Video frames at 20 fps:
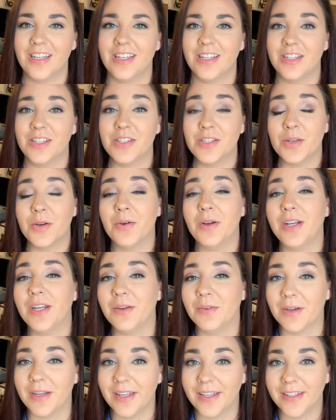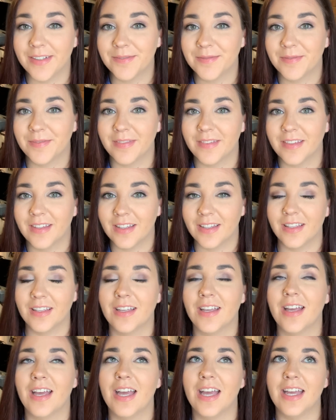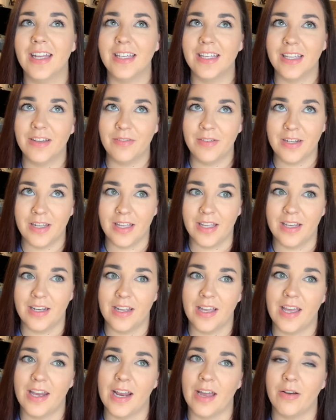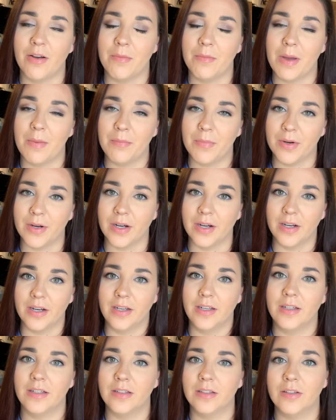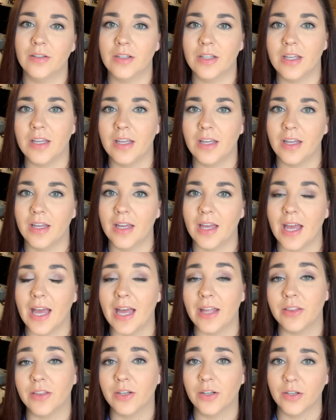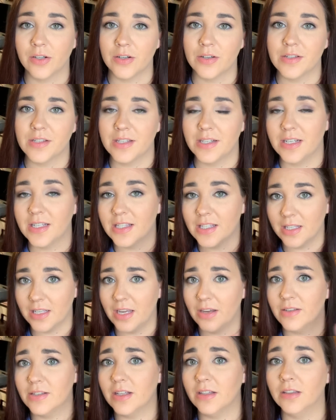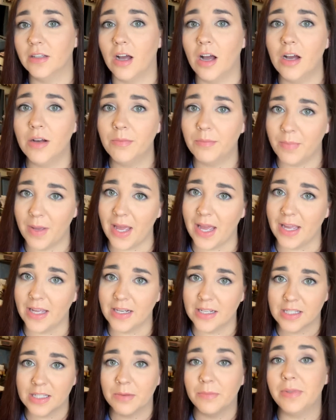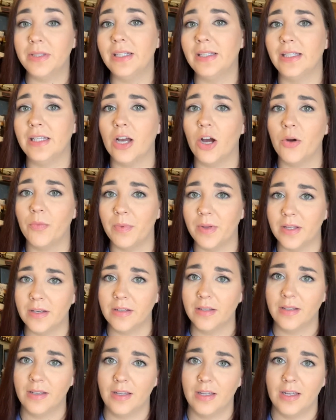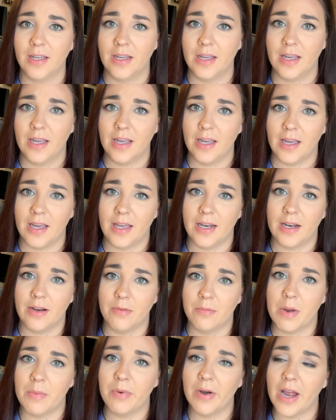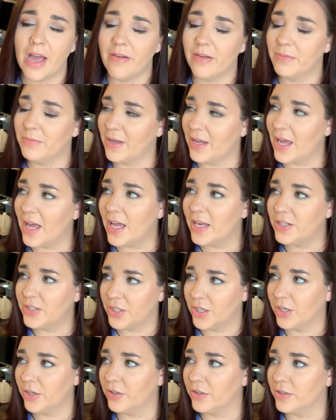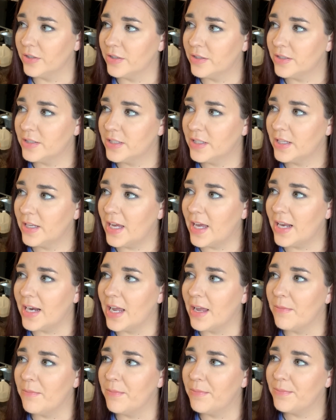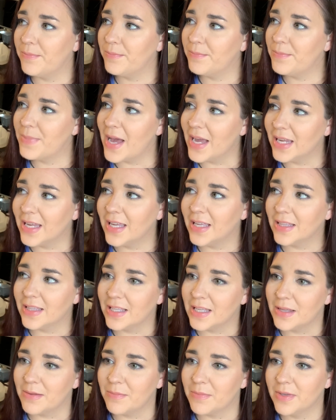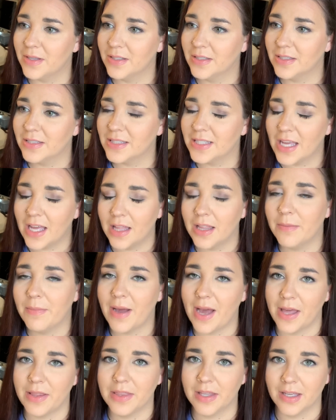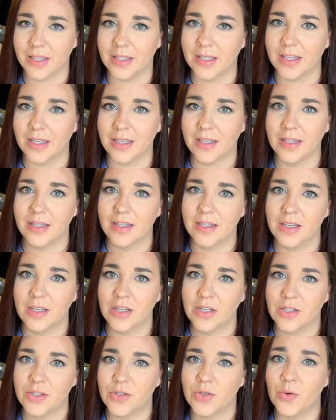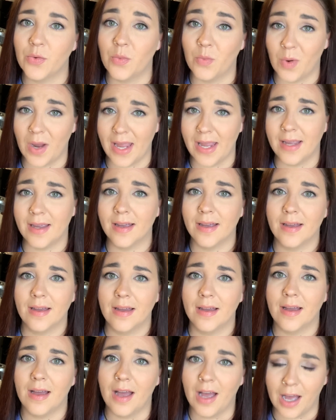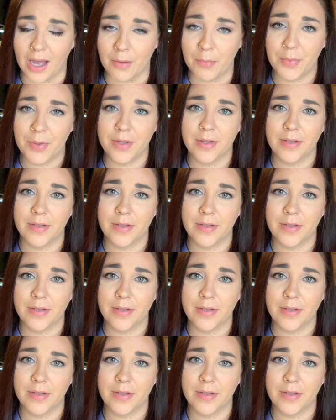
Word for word: So anyway, I had given in and I remember looking at the girls and it's a, it was a long bay and it's completely open. And I remember having my head turned and I'm begging them telepathically to wake up